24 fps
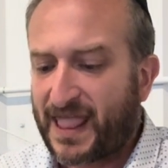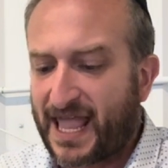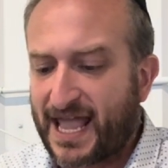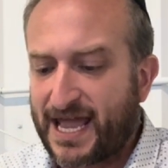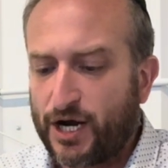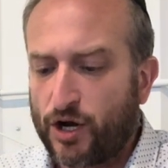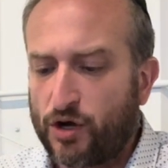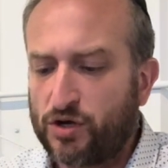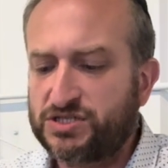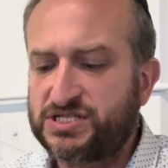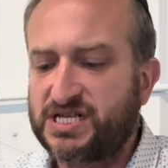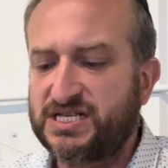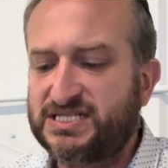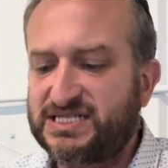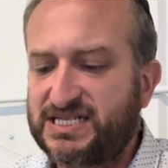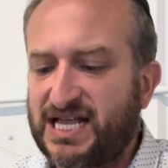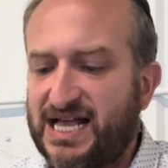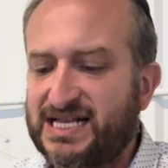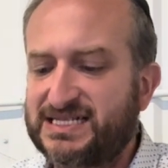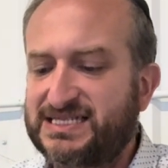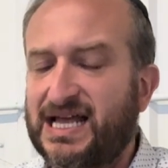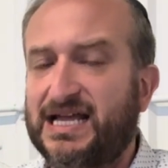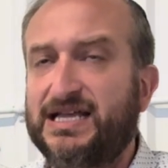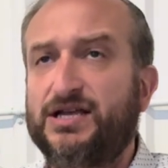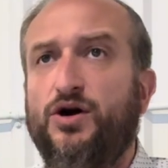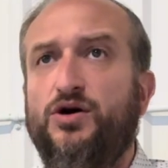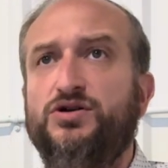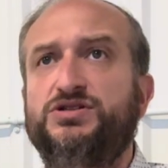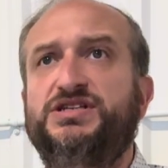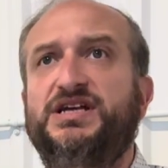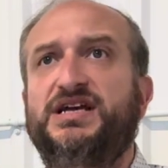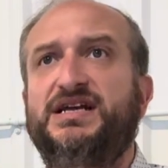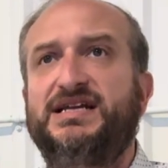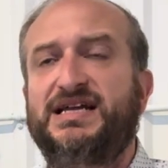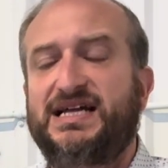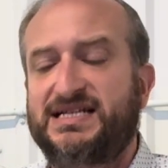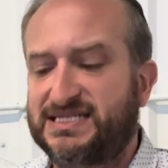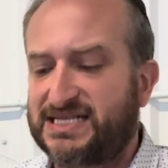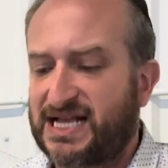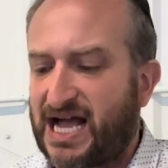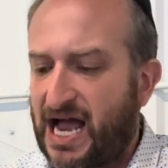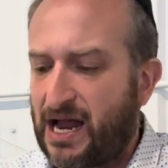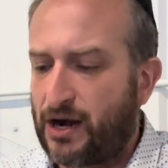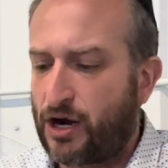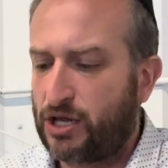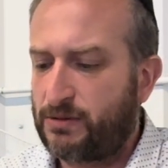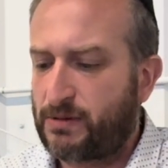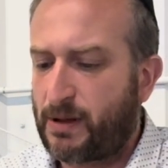It also says that you're also going to get
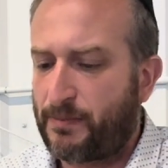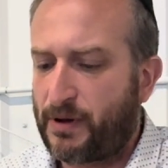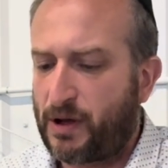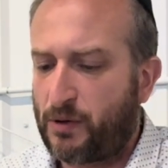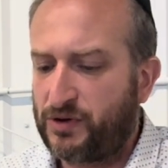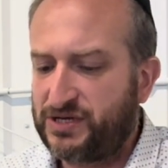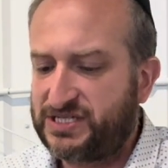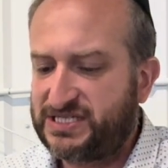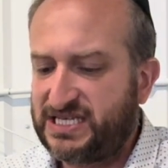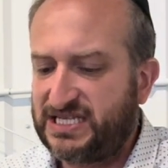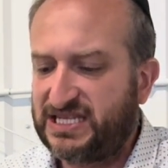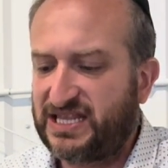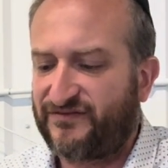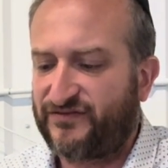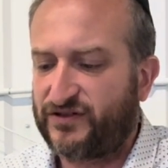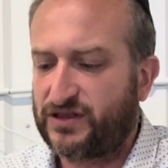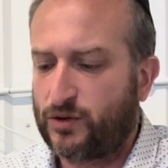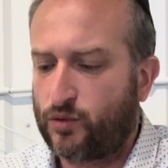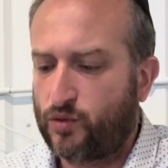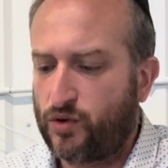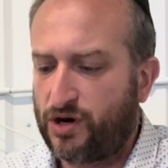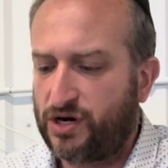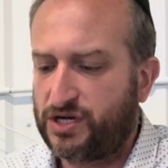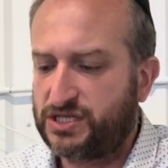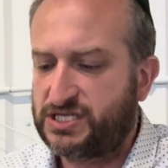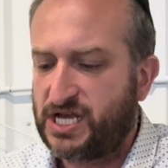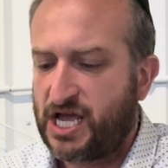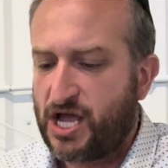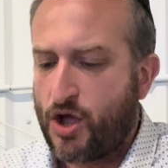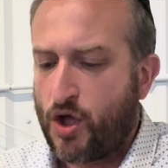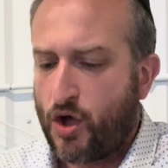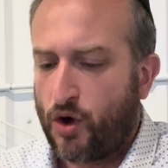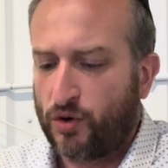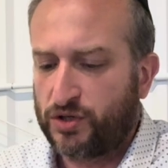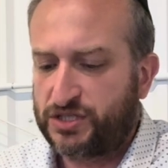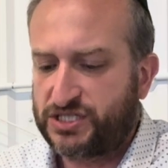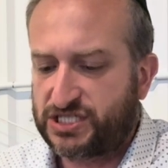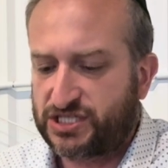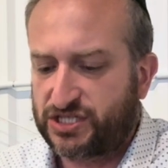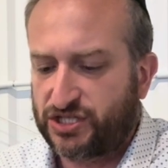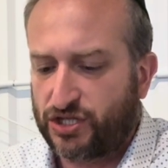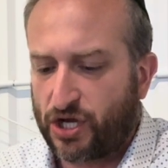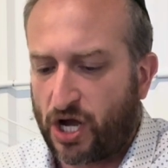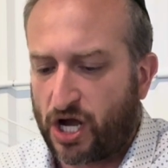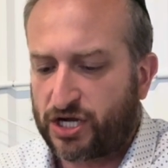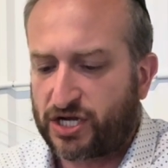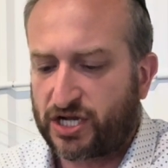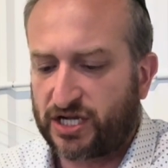schar al mabah. We see that from the words
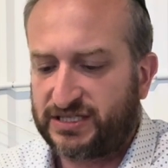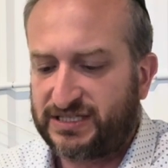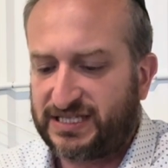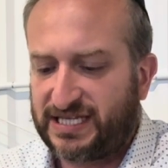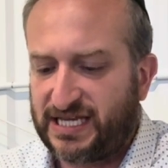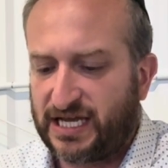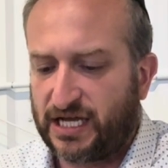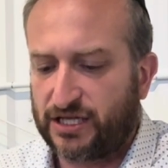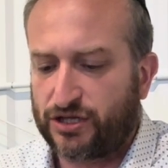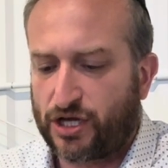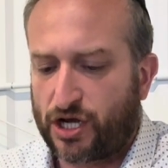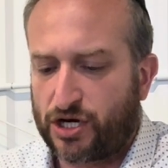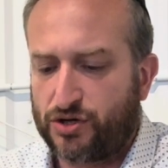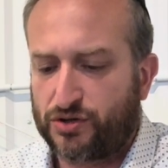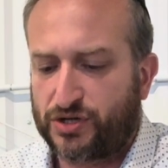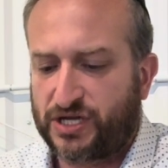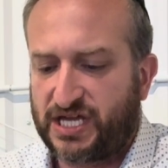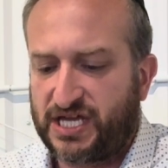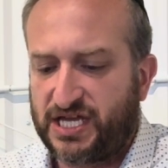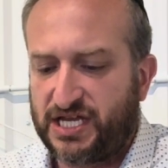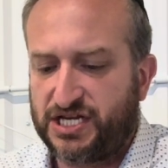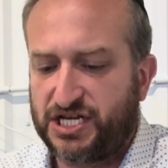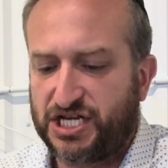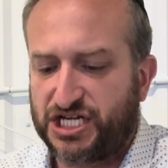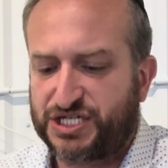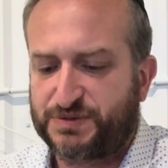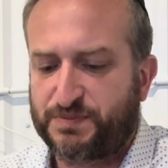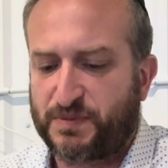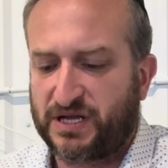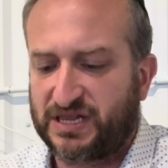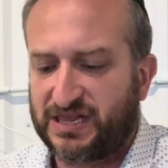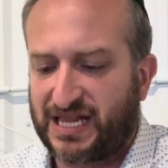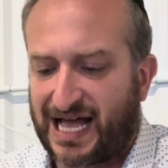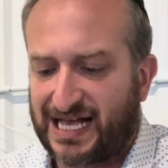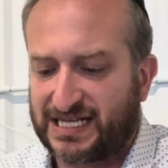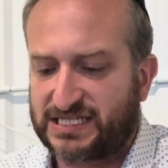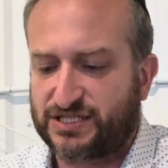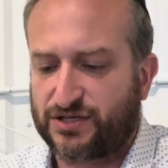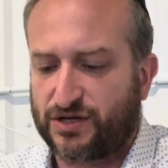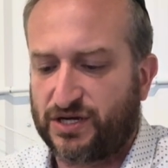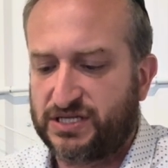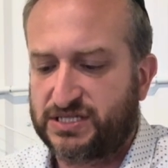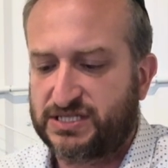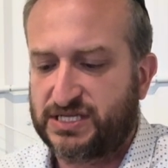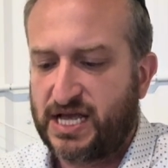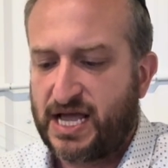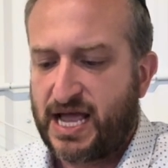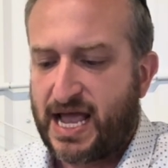utzdaka tia lanu ki nishmei
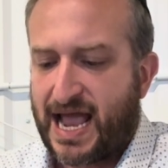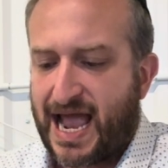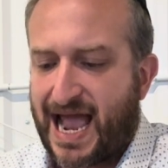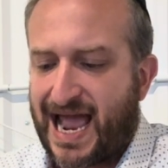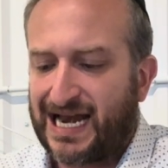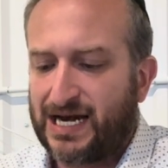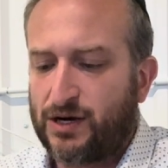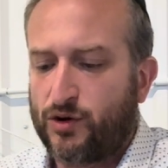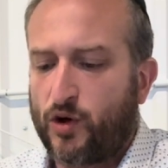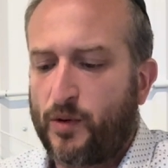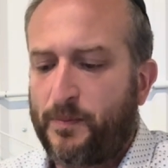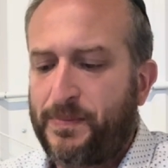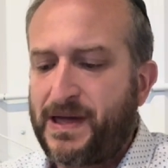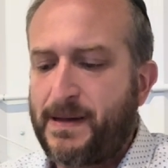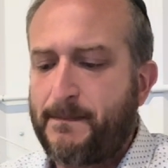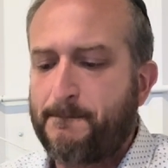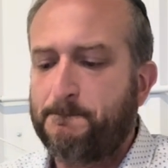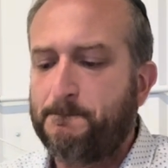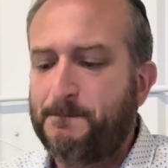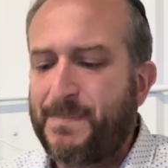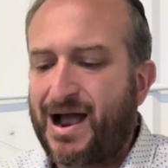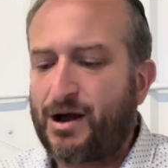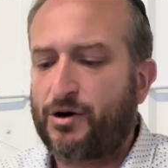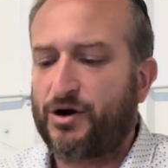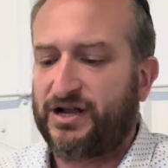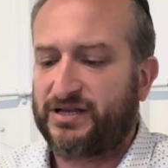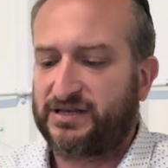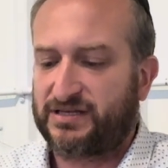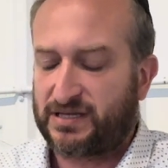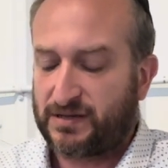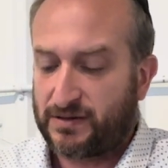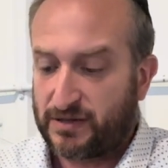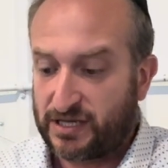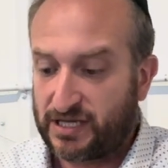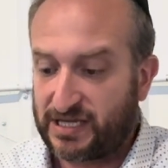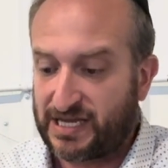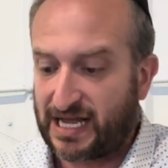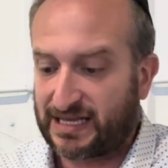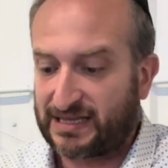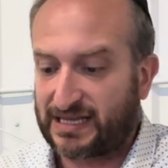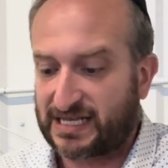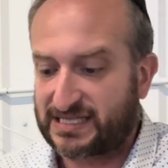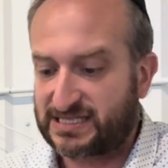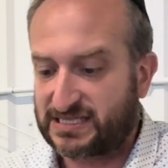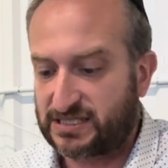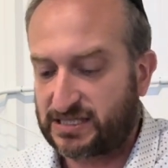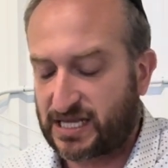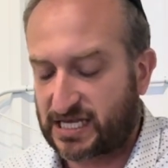lasos, and it will be merit. You get
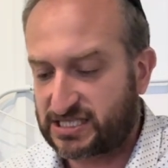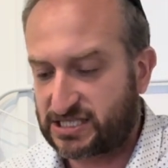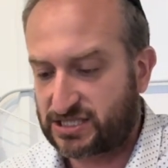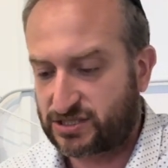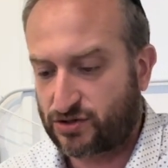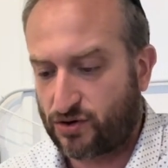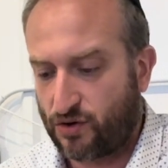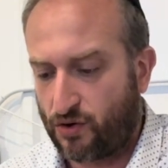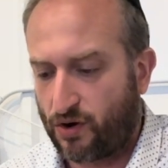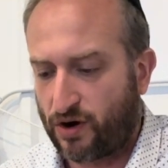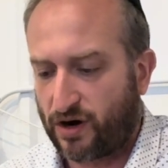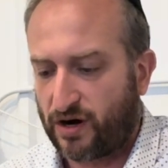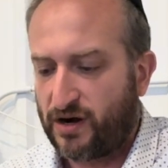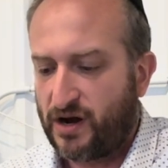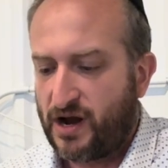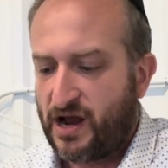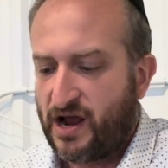that score